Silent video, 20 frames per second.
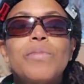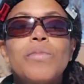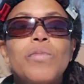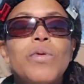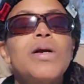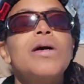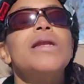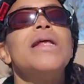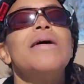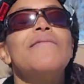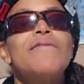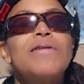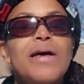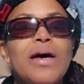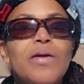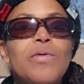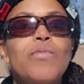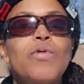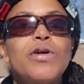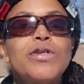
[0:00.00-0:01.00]
we're going to have a
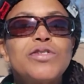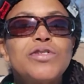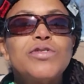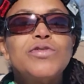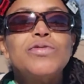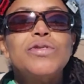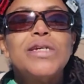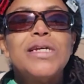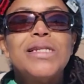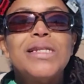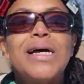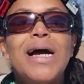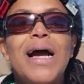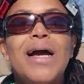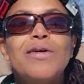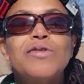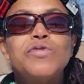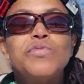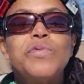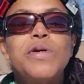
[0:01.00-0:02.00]
lot of work to do getting the
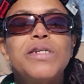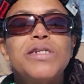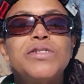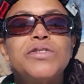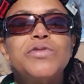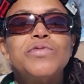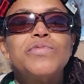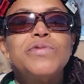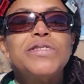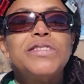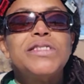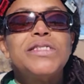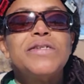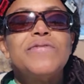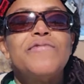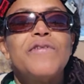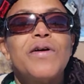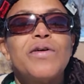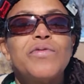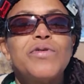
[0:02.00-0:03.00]
aisles ready to
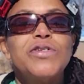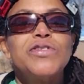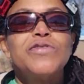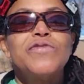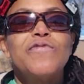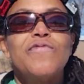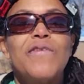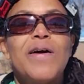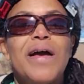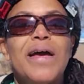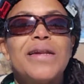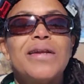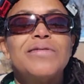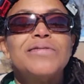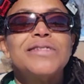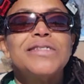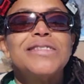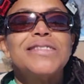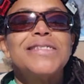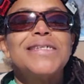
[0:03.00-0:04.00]
receive our crusher fine. I'll
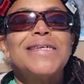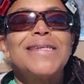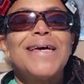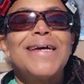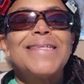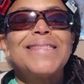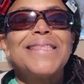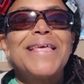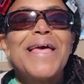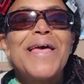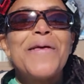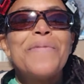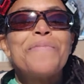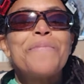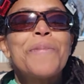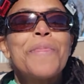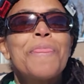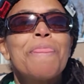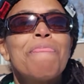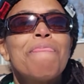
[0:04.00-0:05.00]
just say it like that.
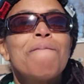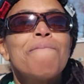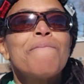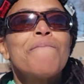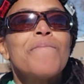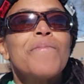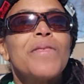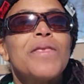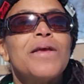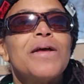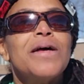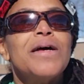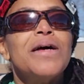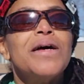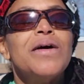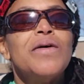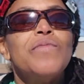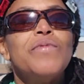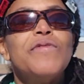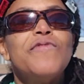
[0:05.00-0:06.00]

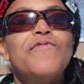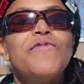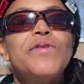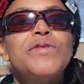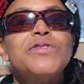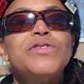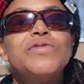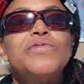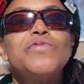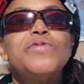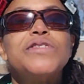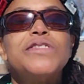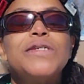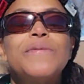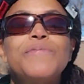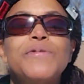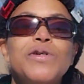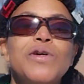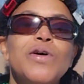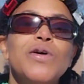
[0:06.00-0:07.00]
We filled some
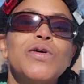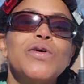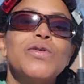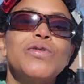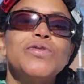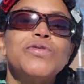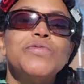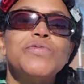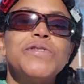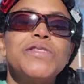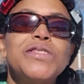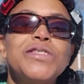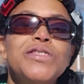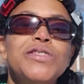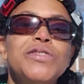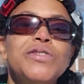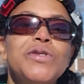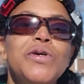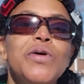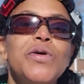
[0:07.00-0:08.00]
receptacles with the
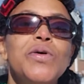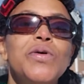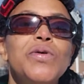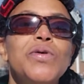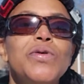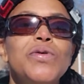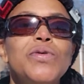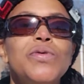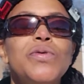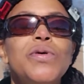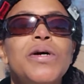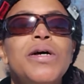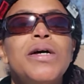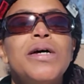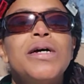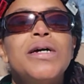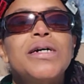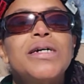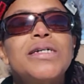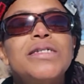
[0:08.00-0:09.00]
snow
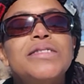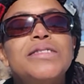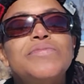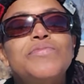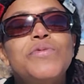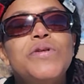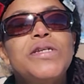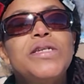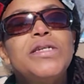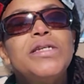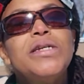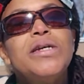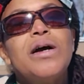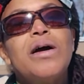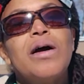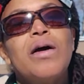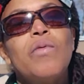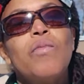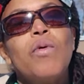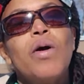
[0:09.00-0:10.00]
because
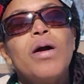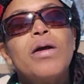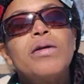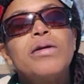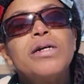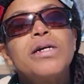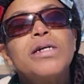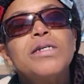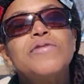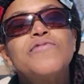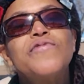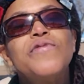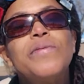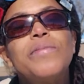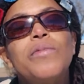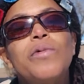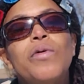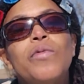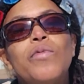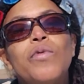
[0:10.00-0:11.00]
our water comes
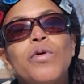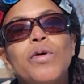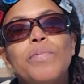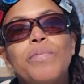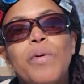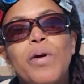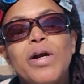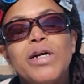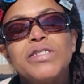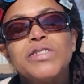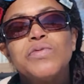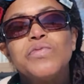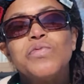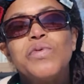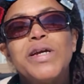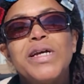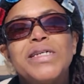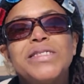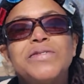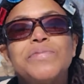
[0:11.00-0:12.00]
from Aurora Parks and
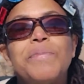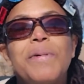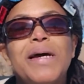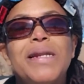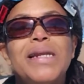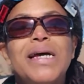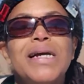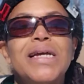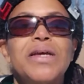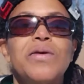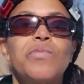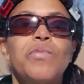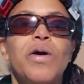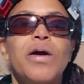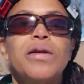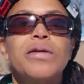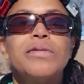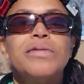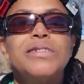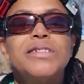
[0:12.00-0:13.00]
Recs. Might not get
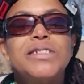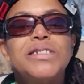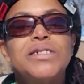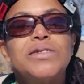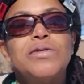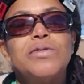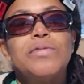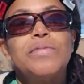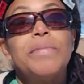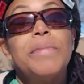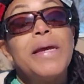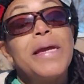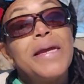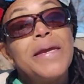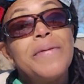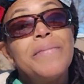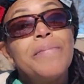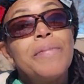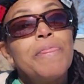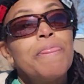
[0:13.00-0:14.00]
water until
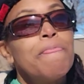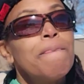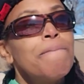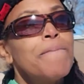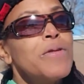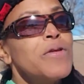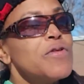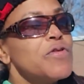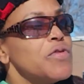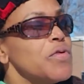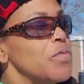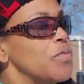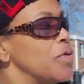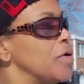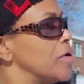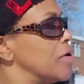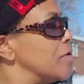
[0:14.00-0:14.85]
May, so we